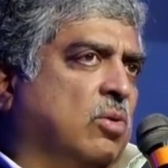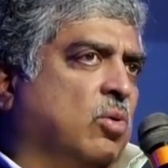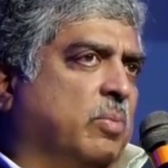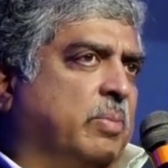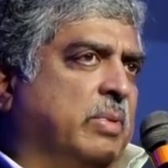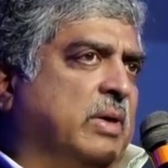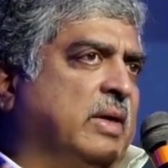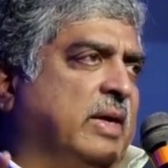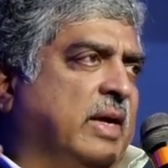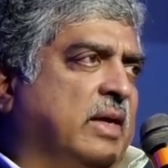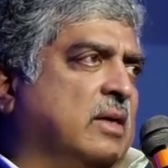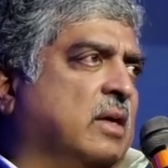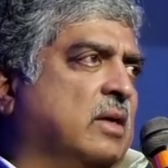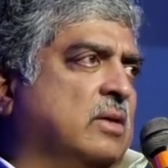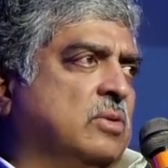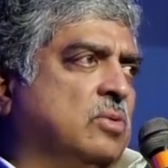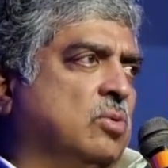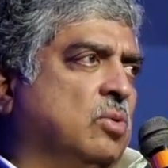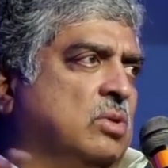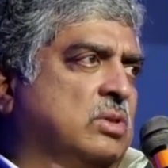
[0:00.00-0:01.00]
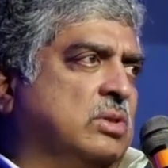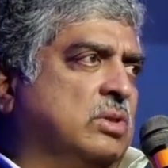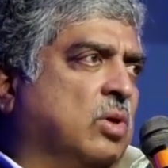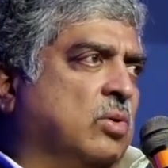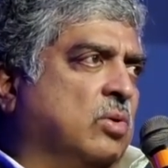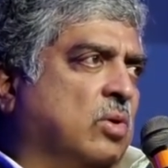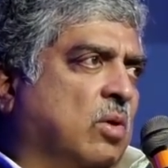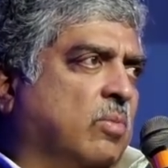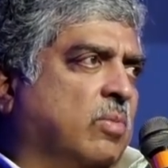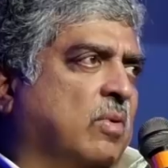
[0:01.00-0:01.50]
open data tools
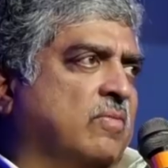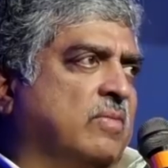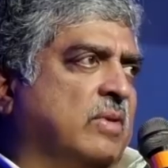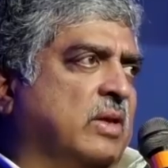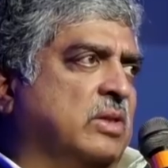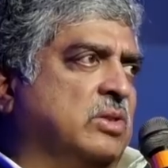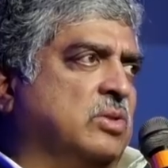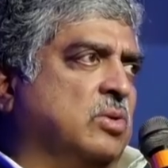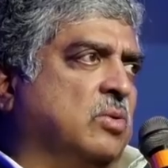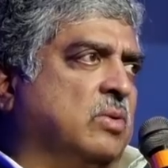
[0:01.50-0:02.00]
on top of this.